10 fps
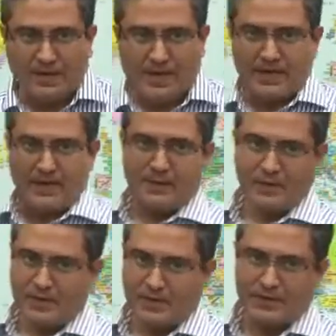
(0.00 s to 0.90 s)
And here
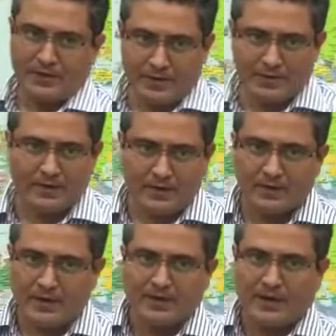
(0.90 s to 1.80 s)
was Intertrade.
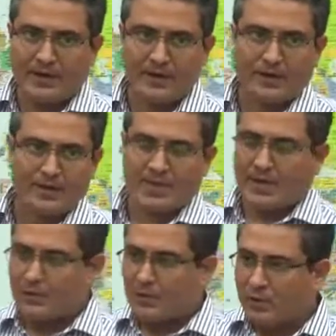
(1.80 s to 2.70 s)
In fact, Intertrade
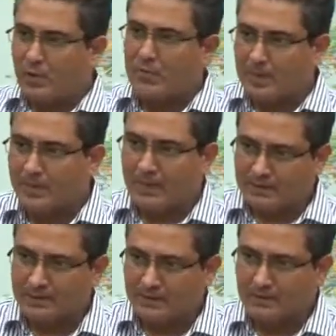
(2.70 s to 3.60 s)
started with only 2 people.
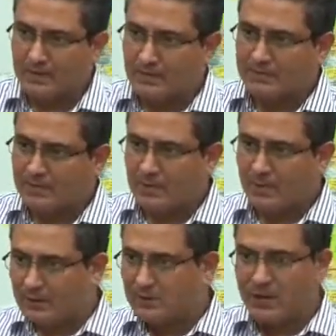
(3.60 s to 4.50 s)
So
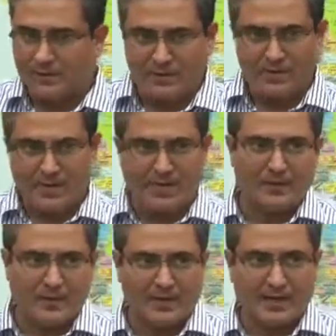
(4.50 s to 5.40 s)
I was one of them and I
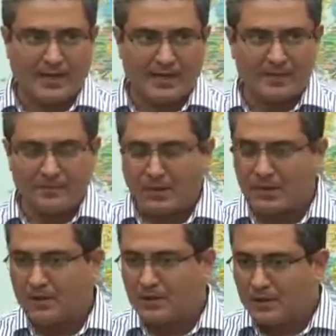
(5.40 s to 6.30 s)
had another guy.
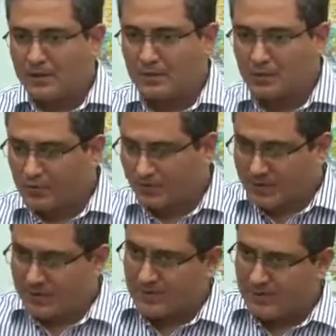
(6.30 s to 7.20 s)
So 2 of
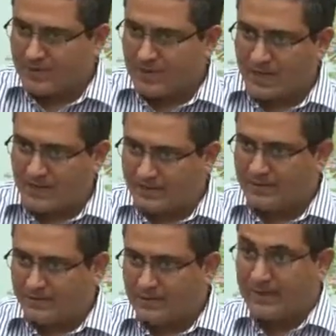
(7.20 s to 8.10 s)
us
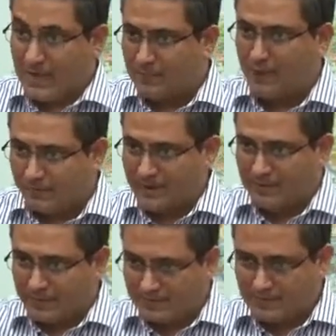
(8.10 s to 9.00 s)
started at that point of
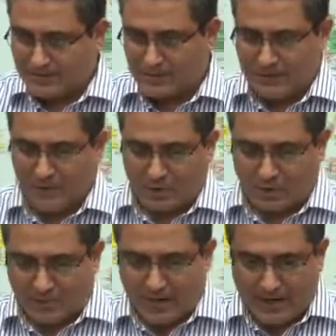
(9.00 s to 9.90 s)
time, when I'm
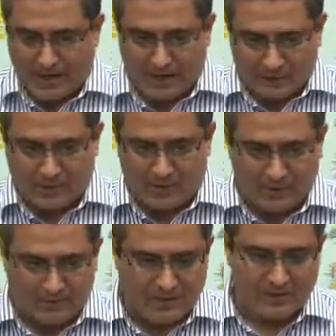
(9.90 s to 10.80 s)
talking about 99, what
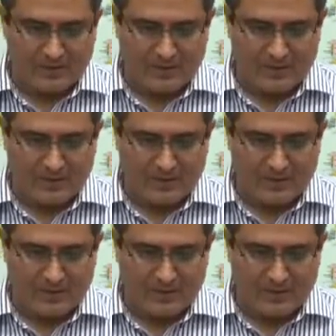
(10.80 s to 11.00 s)
will